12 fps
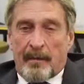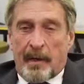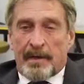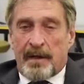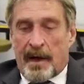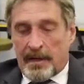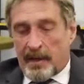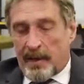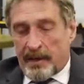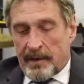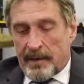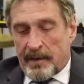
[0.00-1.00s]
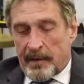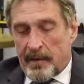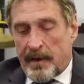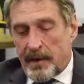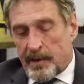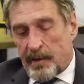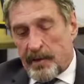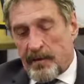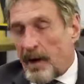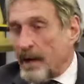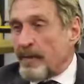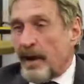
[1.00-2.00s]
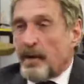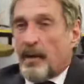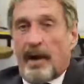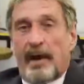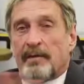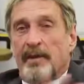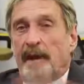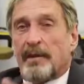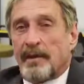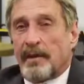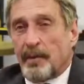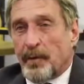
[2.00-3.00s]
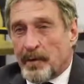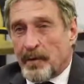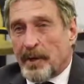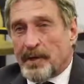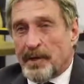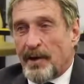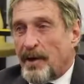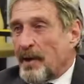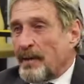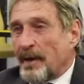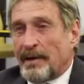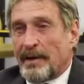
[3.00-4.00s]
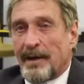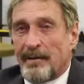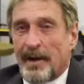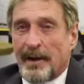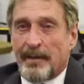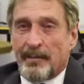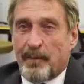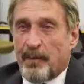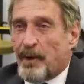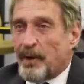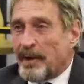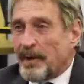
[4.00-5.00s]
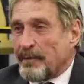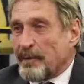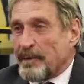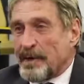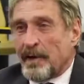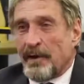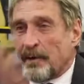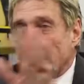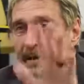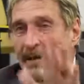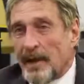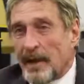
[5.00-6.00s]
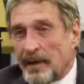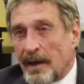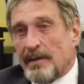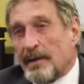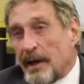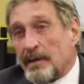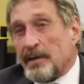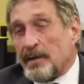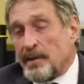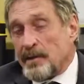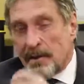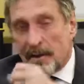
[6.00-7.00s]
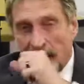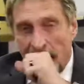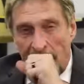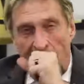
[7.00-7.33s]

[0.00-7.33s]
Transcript: What's nice about the Trezor device, and by the way, I have nothing to do with Trezor, I'm not promoting it for sale, nothing, I just use it,